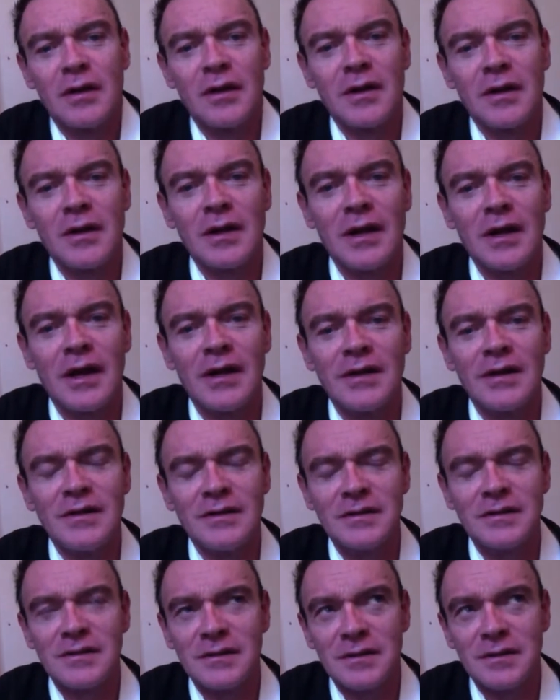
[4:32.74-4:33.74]
and
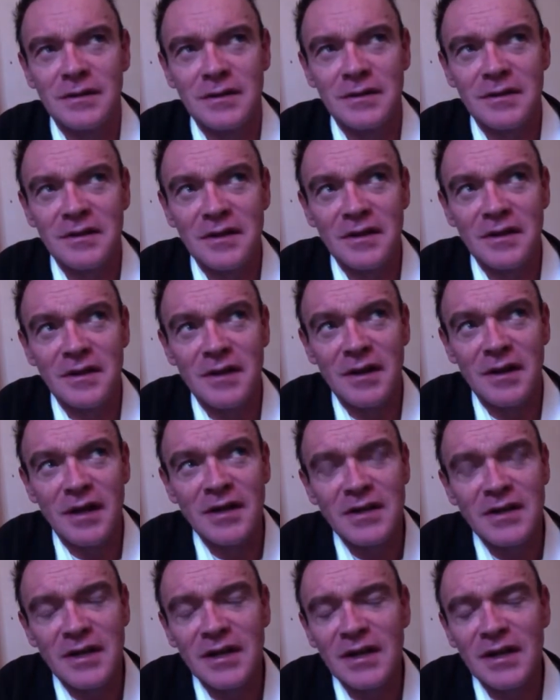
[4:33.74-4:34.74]
I
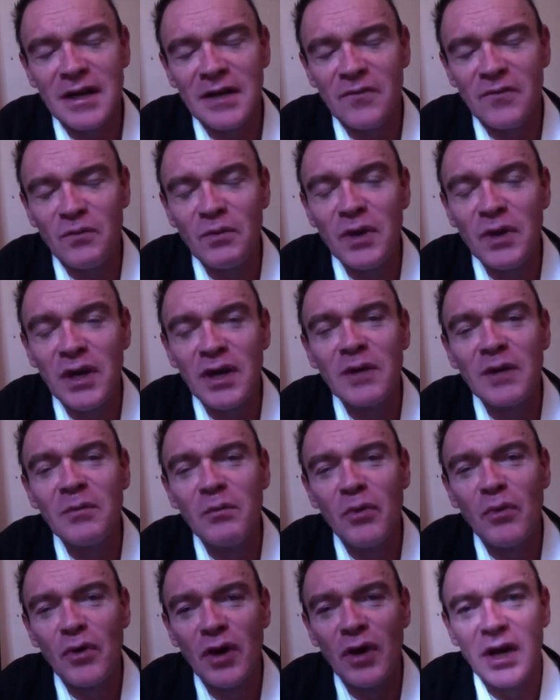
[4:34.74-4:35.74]
think if we can
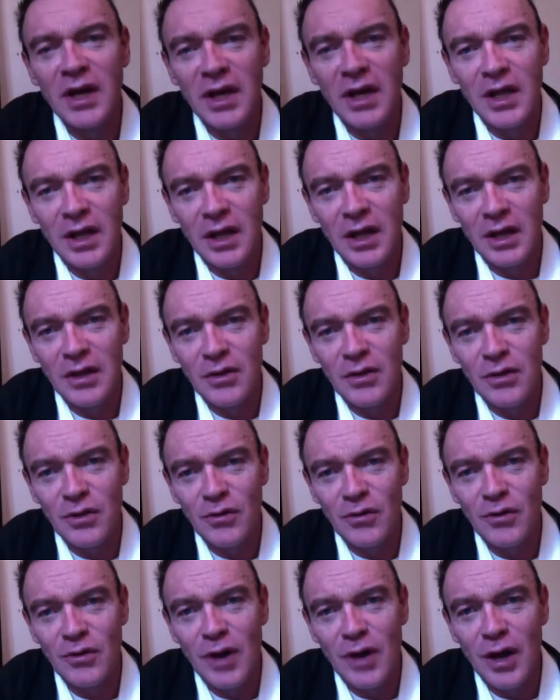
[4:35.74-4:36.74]
bring through
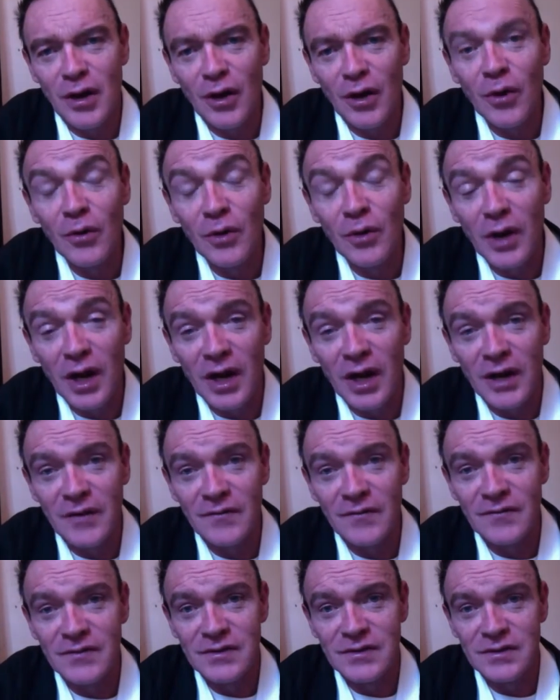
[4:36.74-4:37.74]
our own
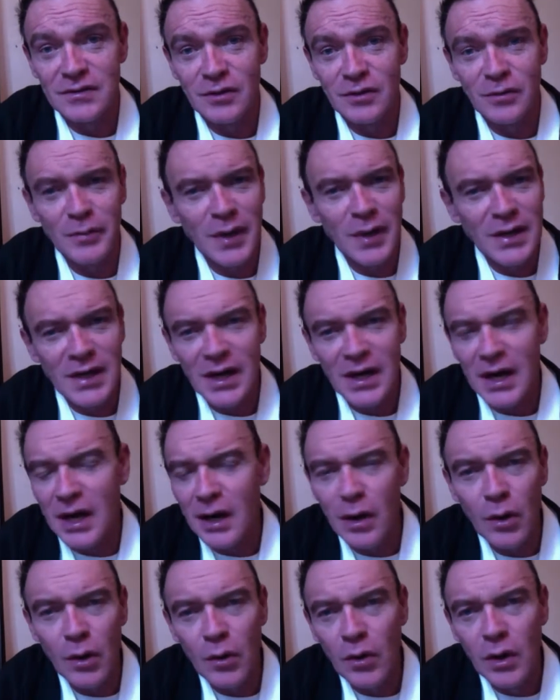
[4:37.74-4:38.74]
lives, no matter
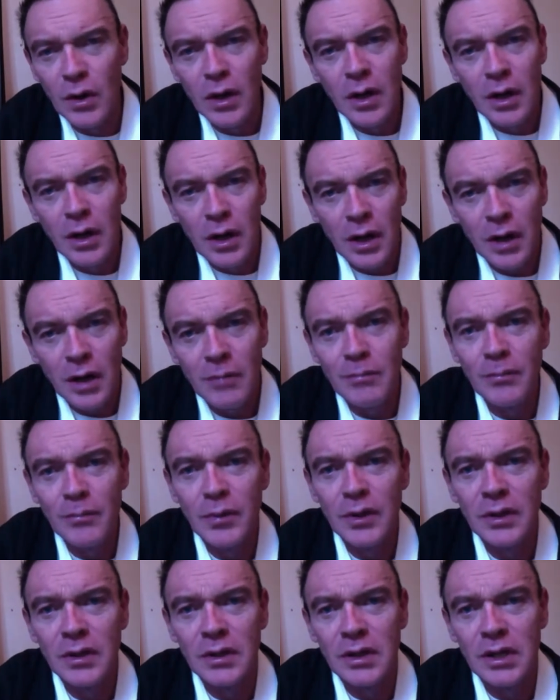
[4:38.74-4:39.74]
how humble
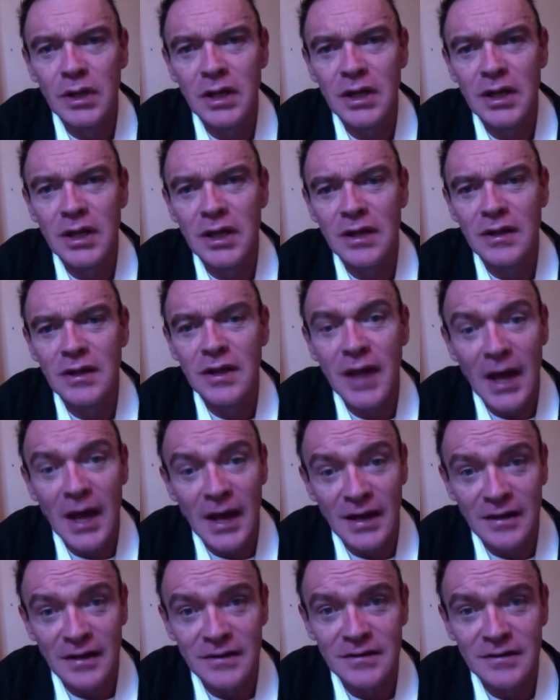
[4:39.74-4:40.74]
the act,